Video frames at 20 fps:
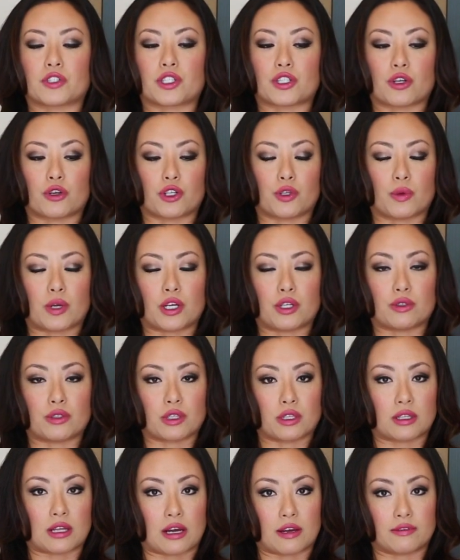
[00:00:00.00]
So you want to use
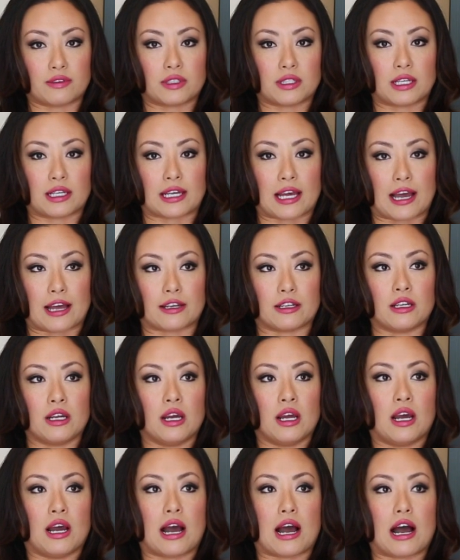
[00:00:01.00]
the gloves again.
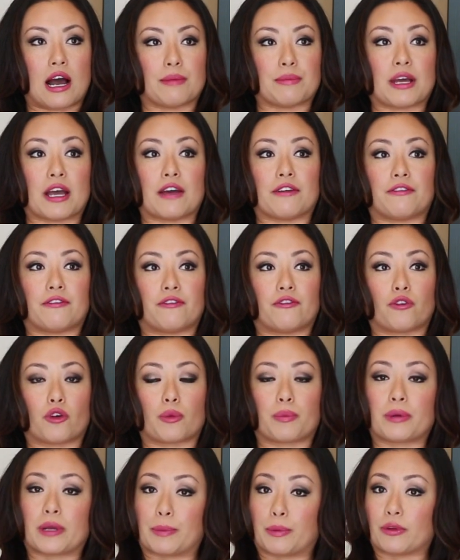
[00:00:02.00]
If
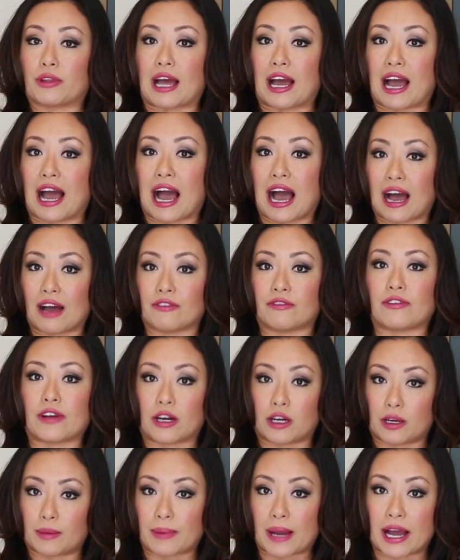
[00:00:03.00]
for people that have
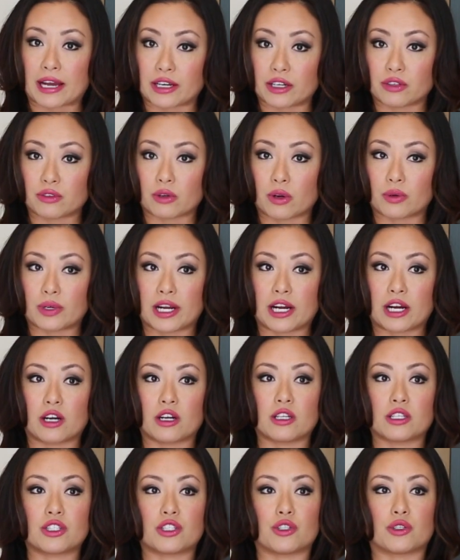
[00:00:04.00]
very bad ingrown
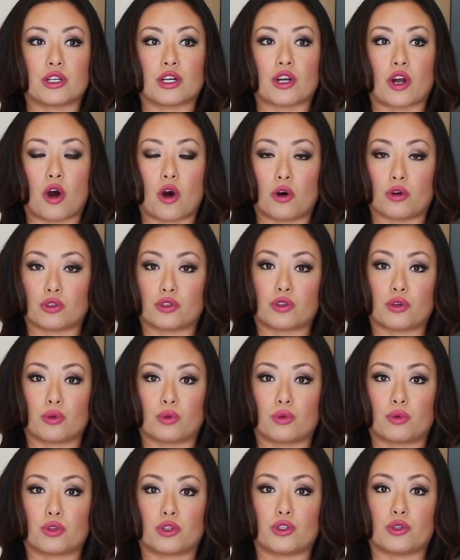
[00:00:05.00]
hairs, you can
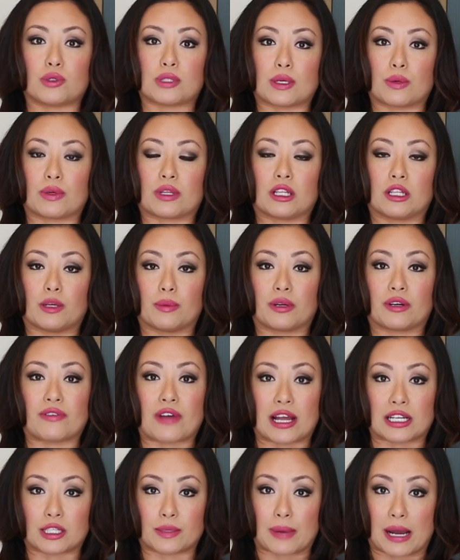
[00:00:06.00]
also use it with a little bit of
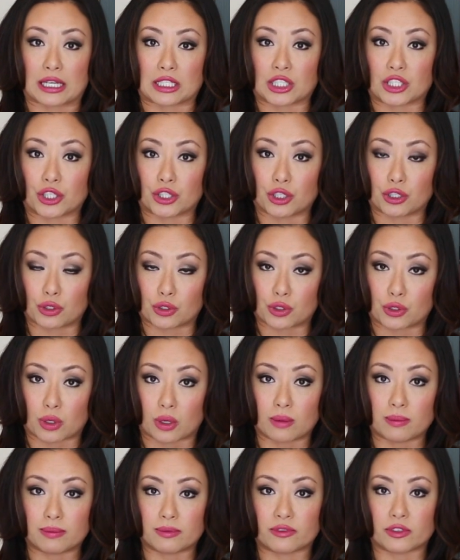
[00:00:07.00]
antibacterial
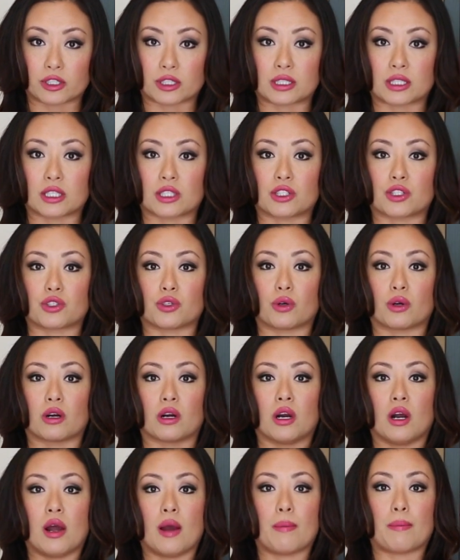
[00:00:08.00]
soap versus
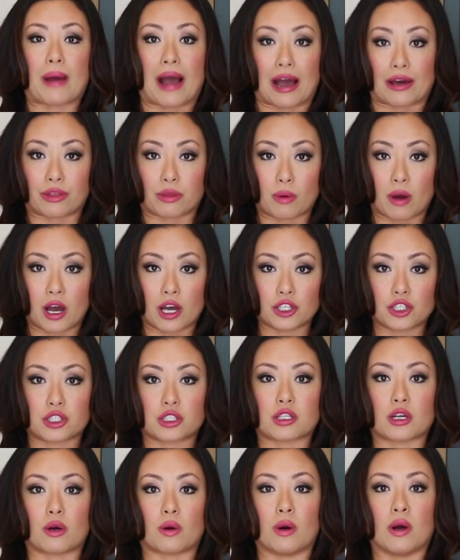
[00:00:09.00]
your bath wash.
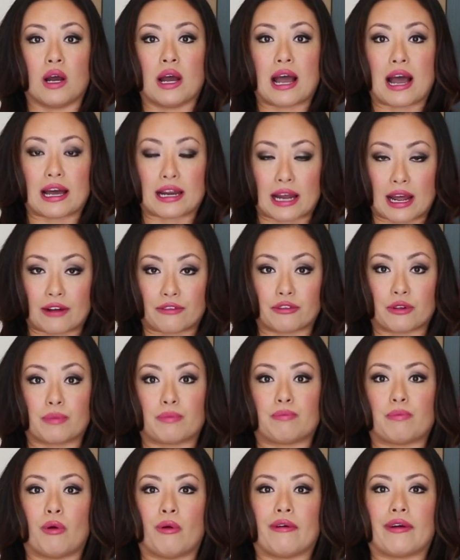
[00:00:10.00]
So at every
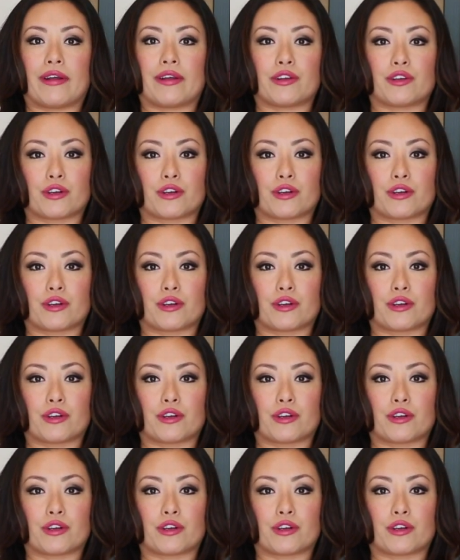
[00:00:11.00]
point,